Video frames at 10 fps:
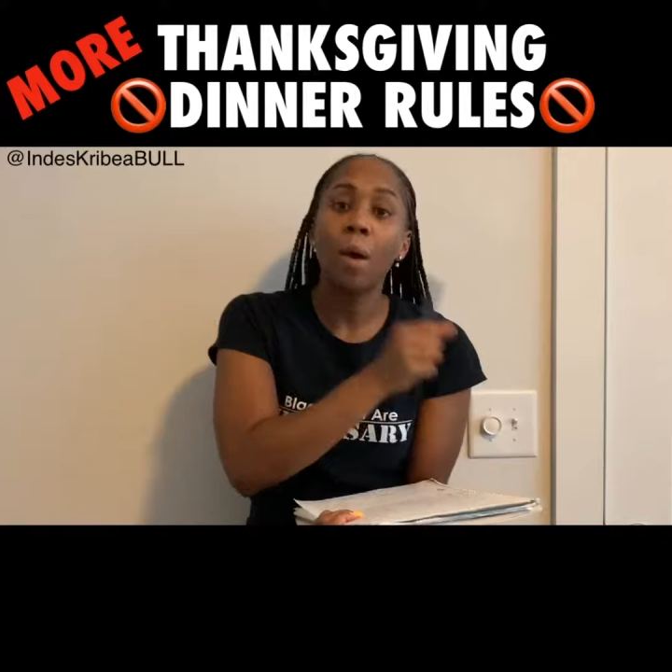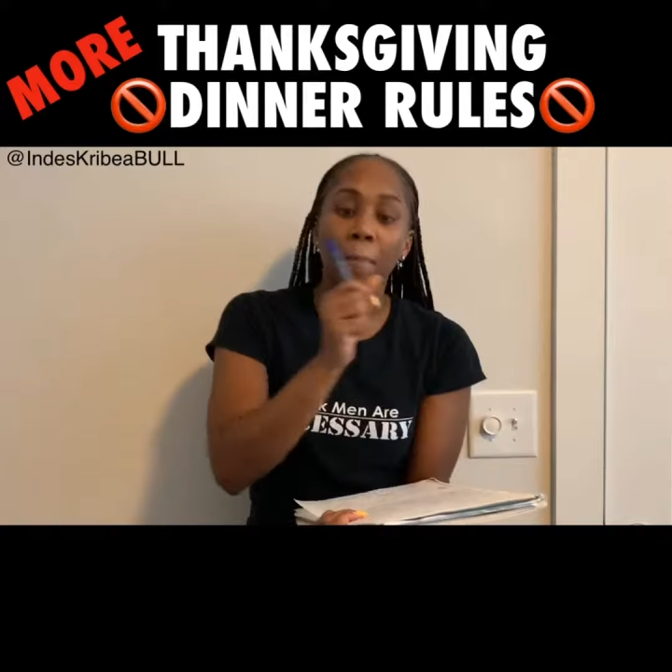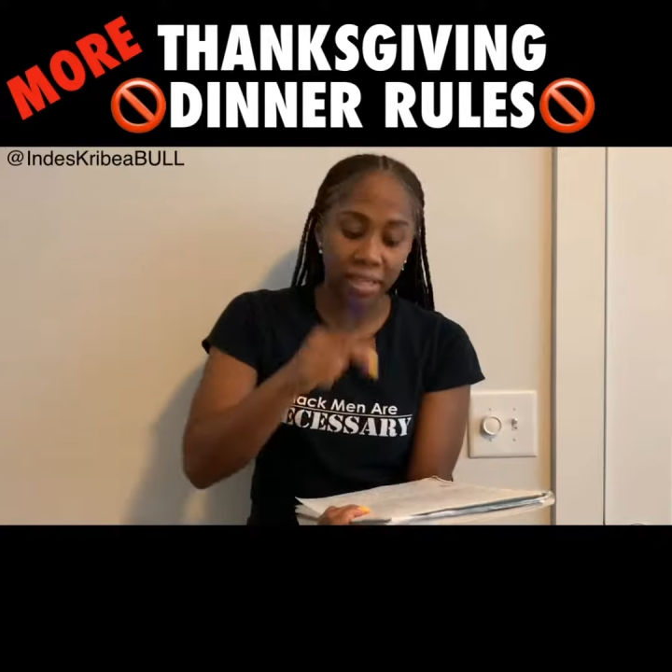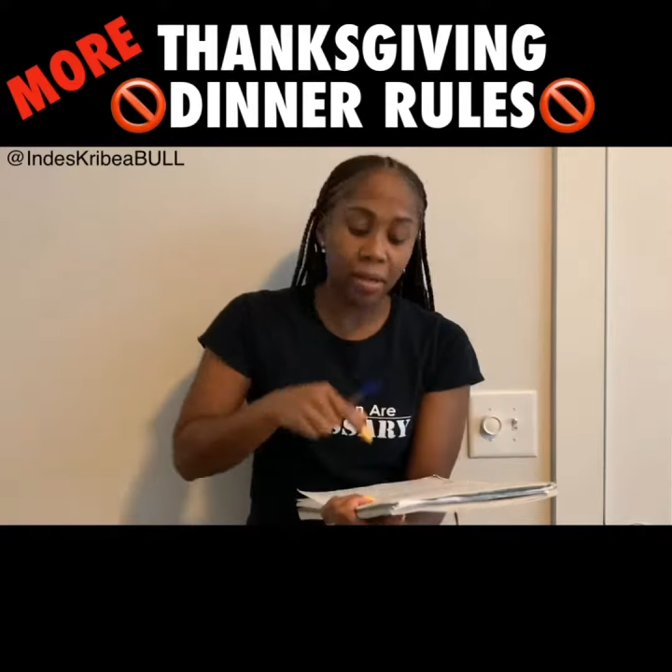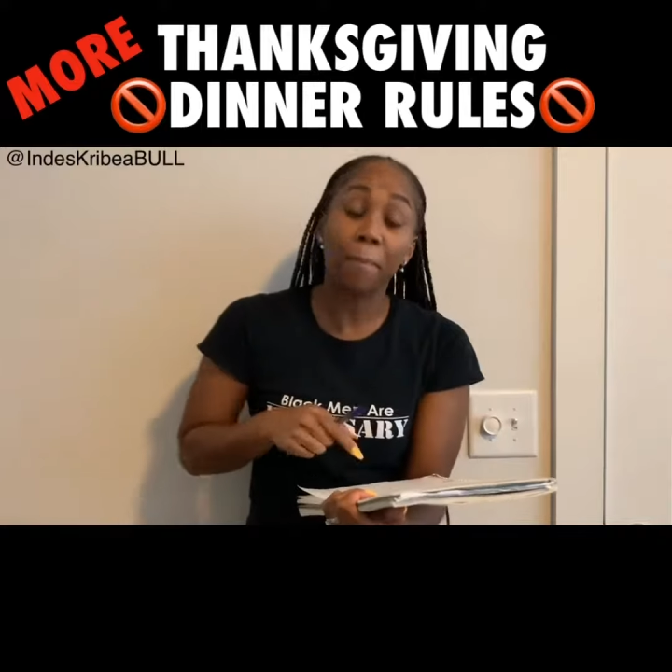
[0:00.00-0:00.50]

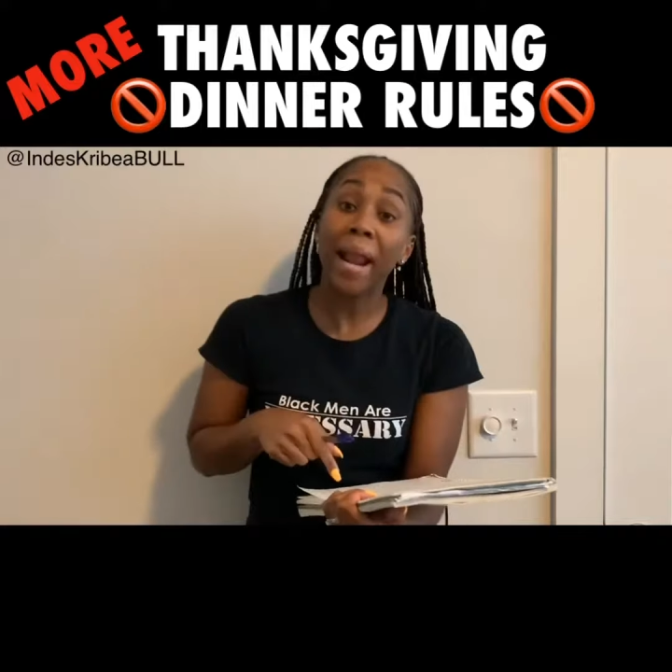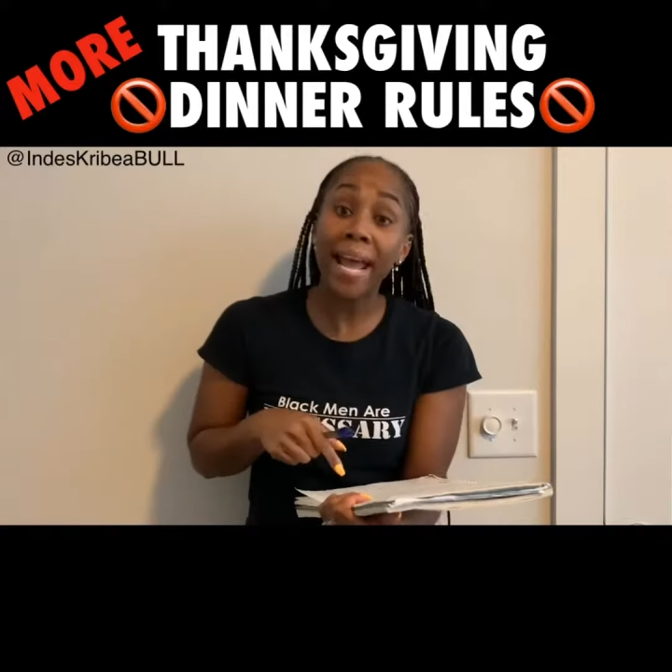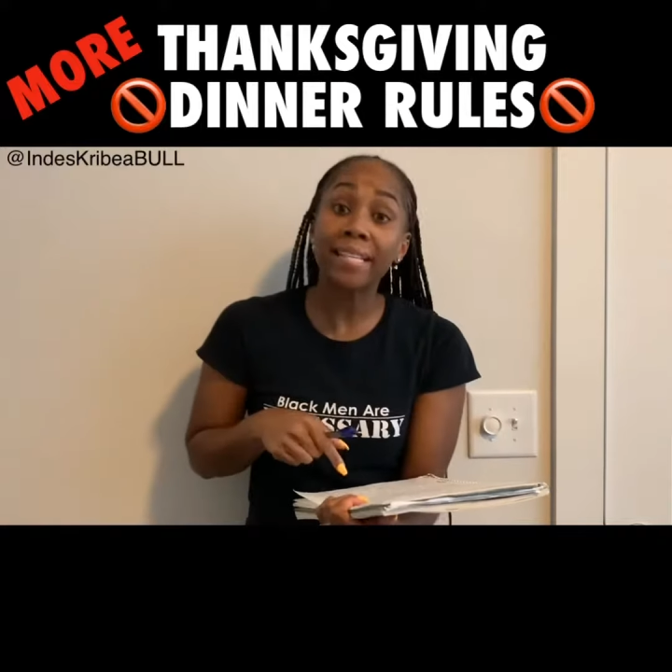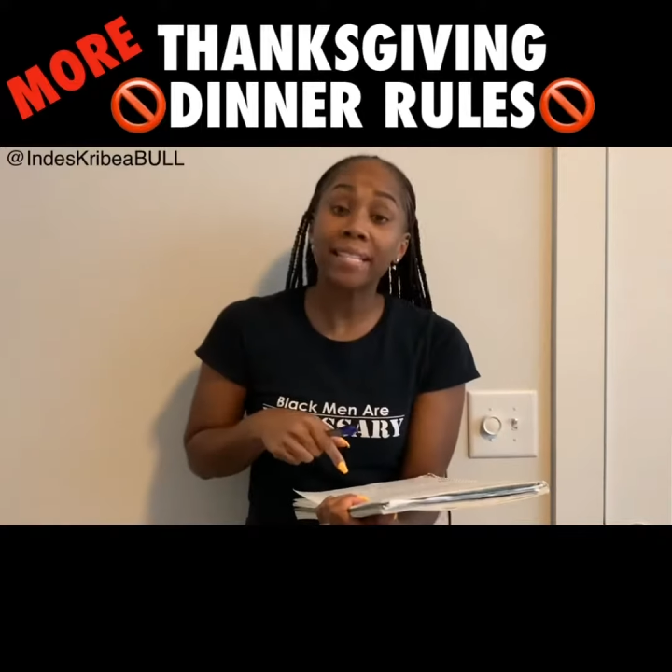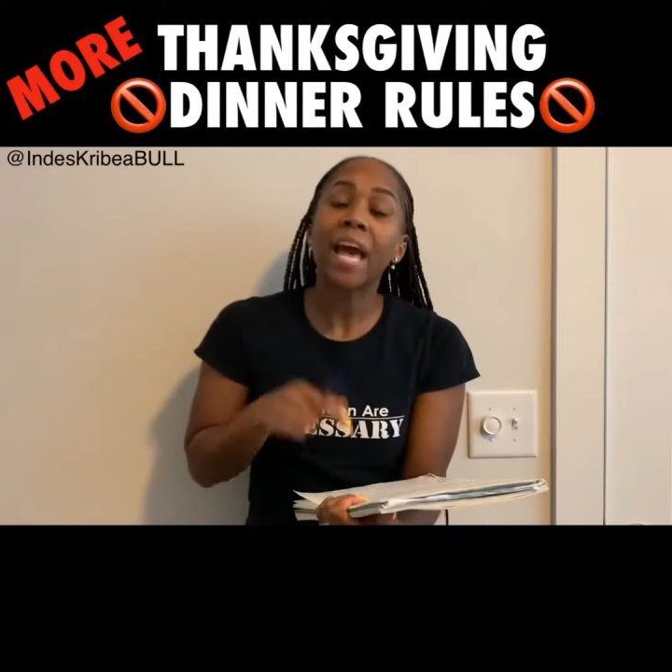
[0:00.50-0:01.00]
but them
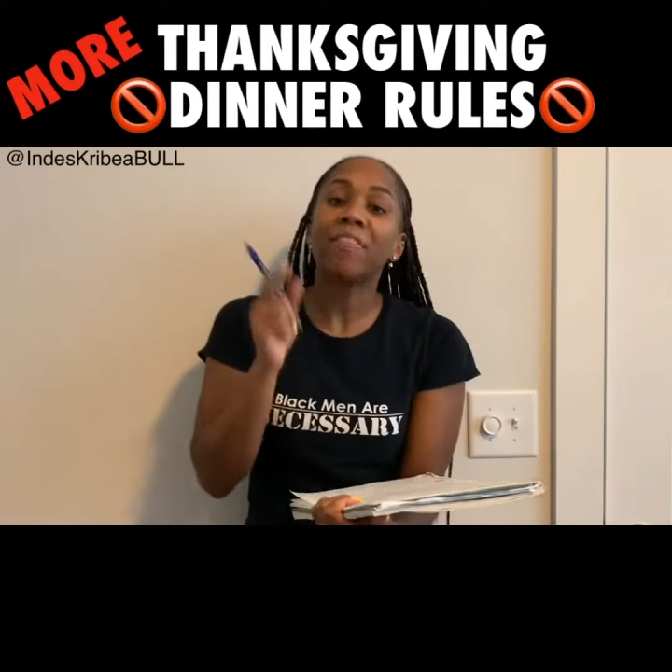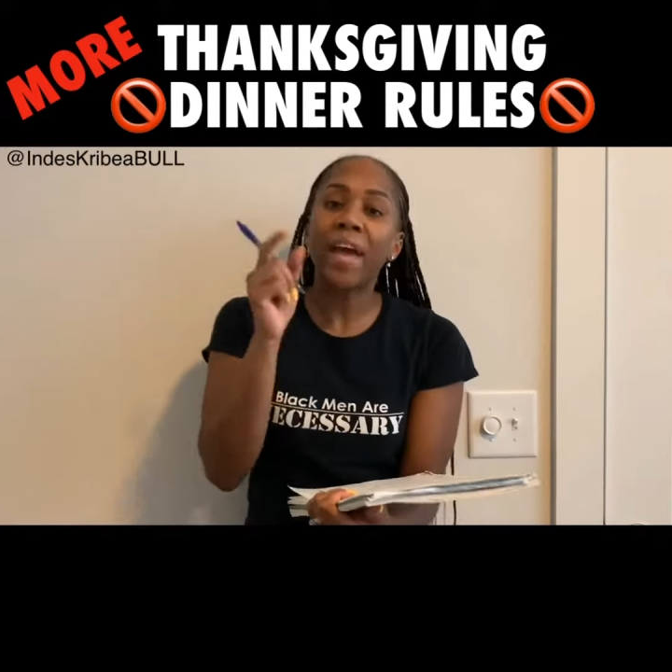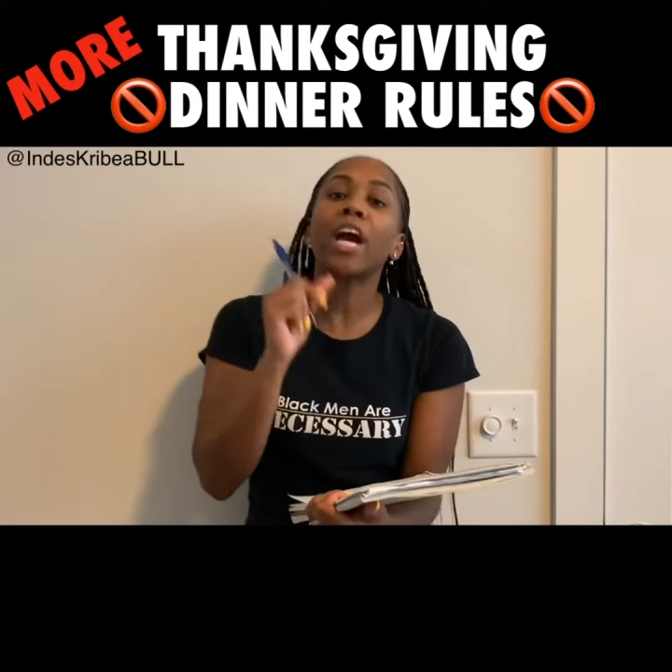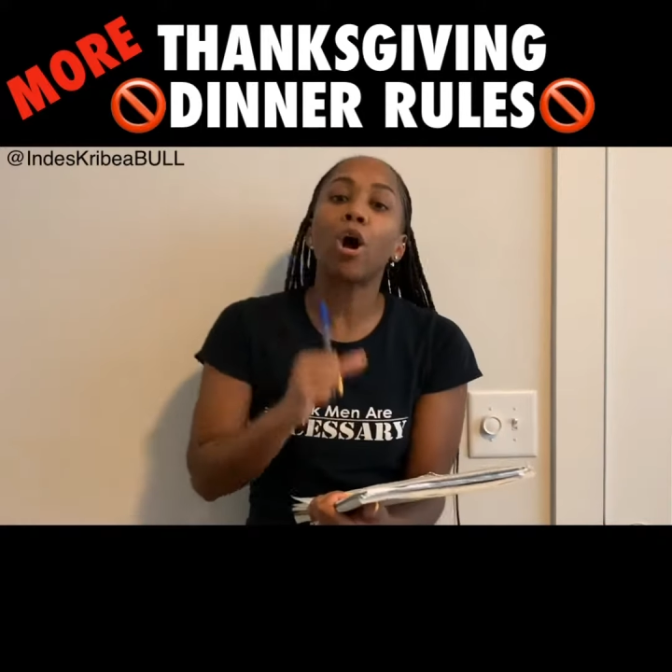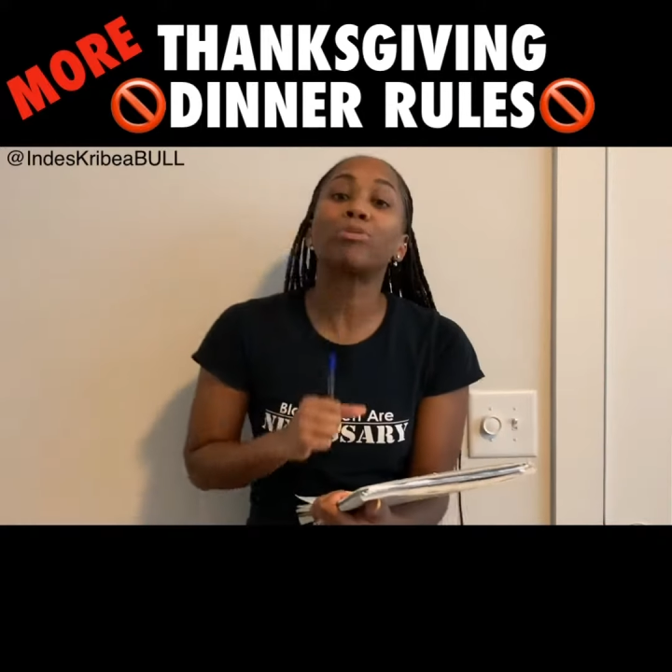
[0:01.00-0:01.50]
plates, they
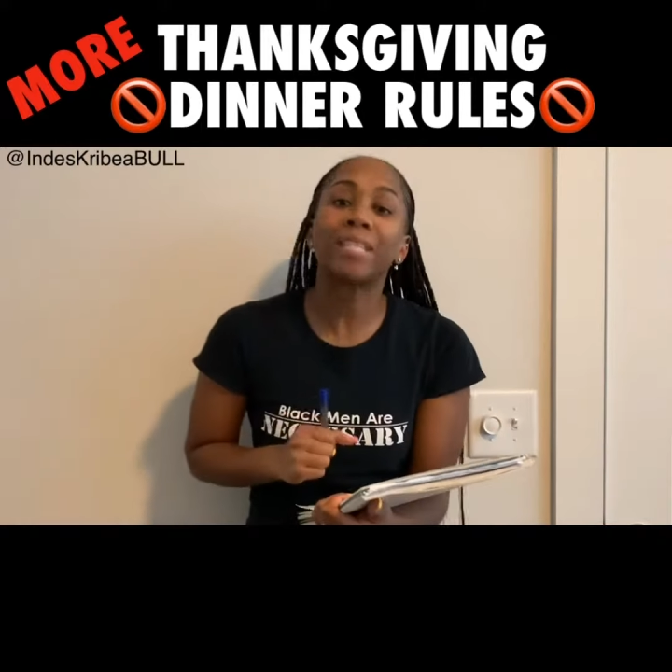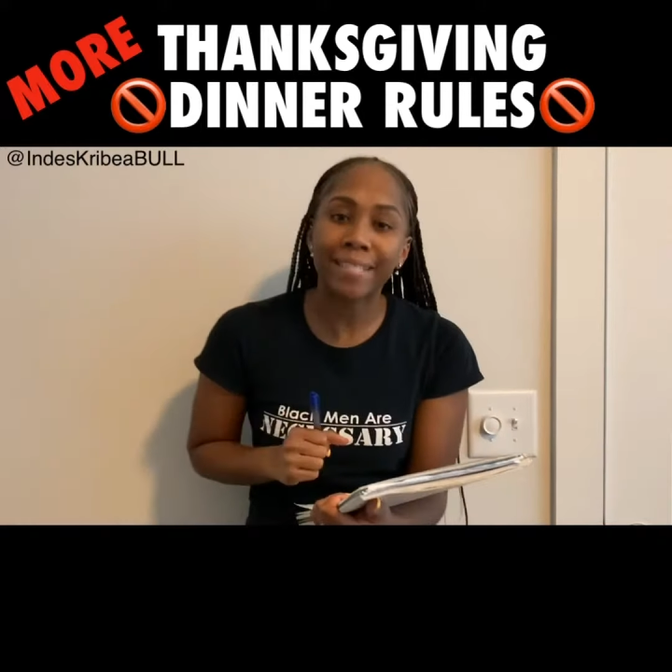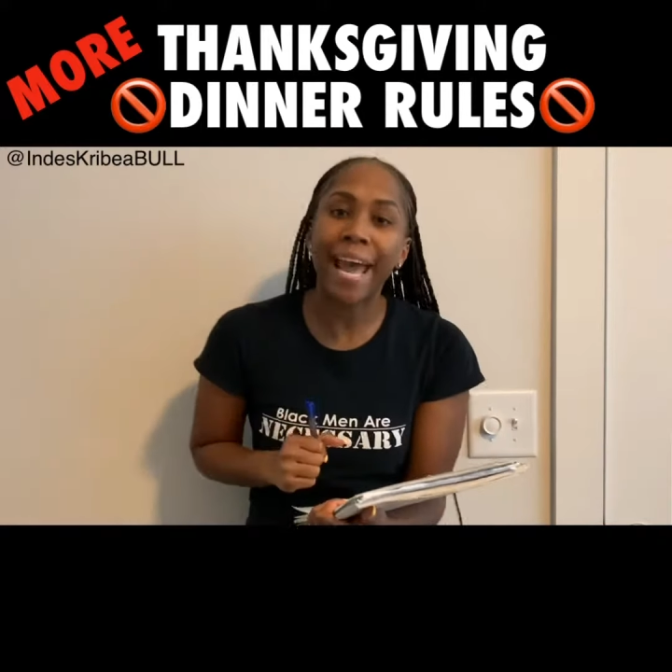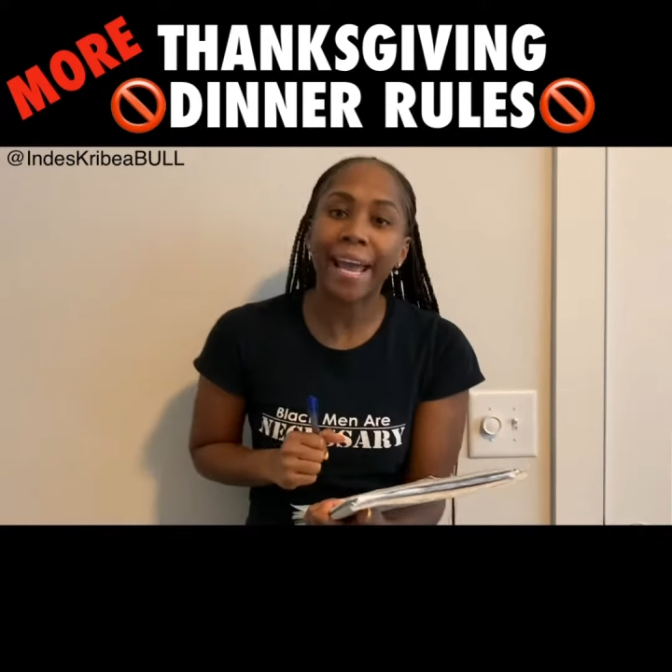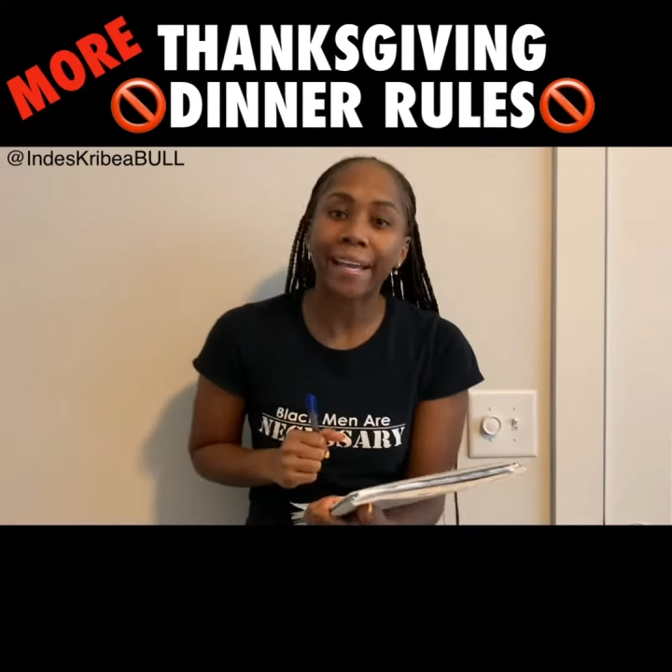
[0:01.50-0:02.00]
going to stay.